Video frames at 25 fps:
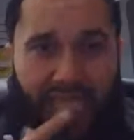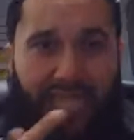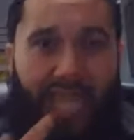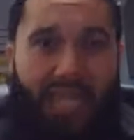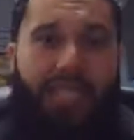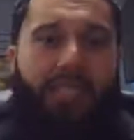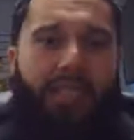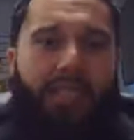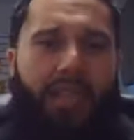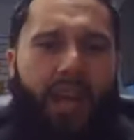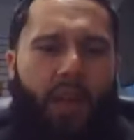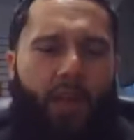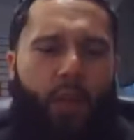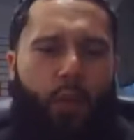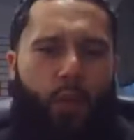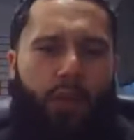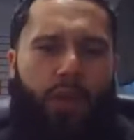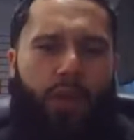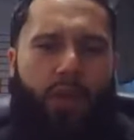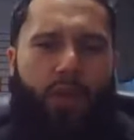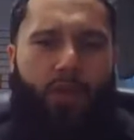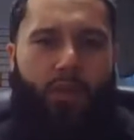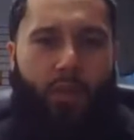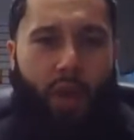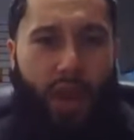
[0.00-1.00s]
That's another
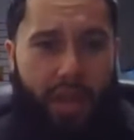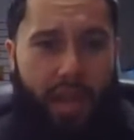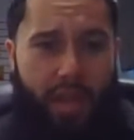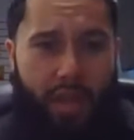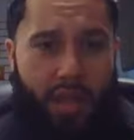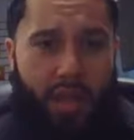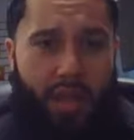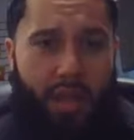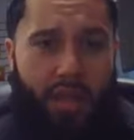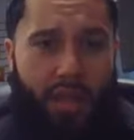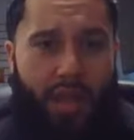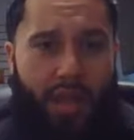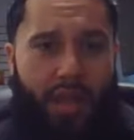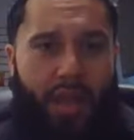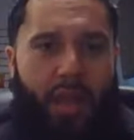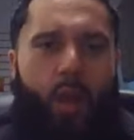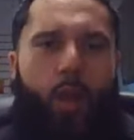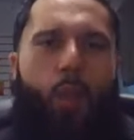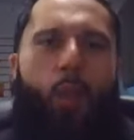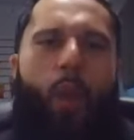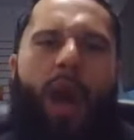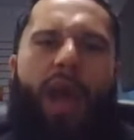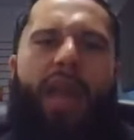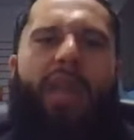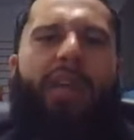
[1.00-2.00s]
one, right?
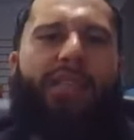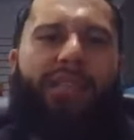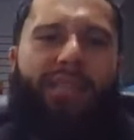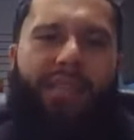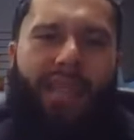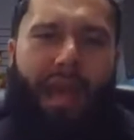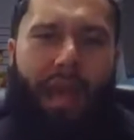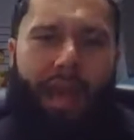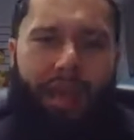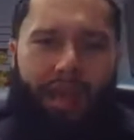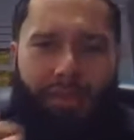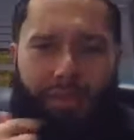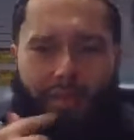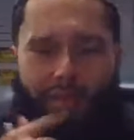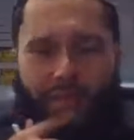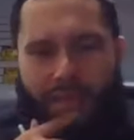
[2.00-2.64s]
Why is that?